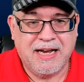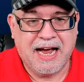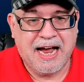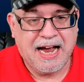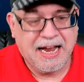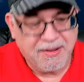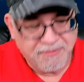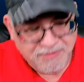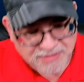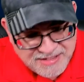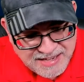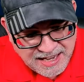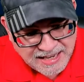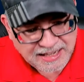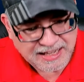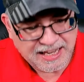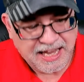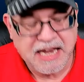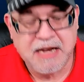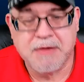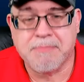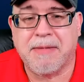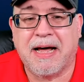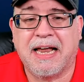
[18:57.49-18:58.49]
I have
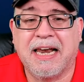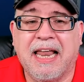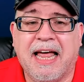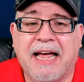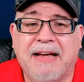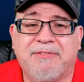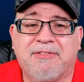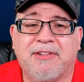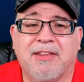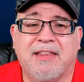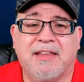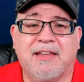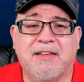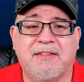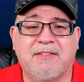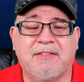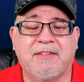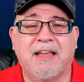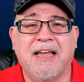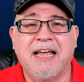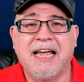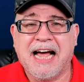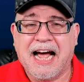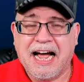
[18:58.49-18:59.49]
dedicated my life to
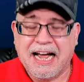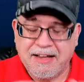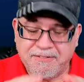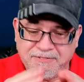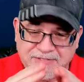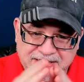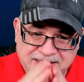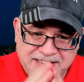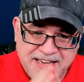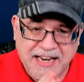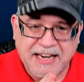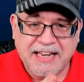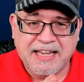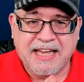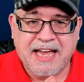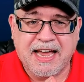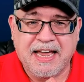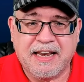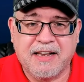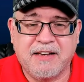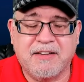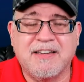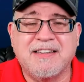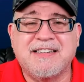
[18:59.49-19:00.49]
this. I have
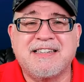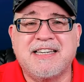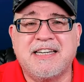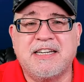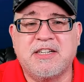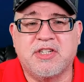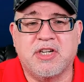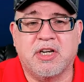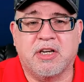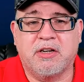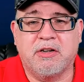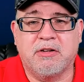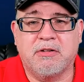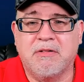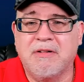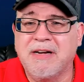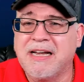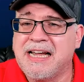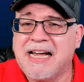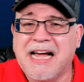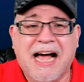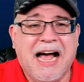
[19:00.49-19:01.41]
dedicated to teaching you.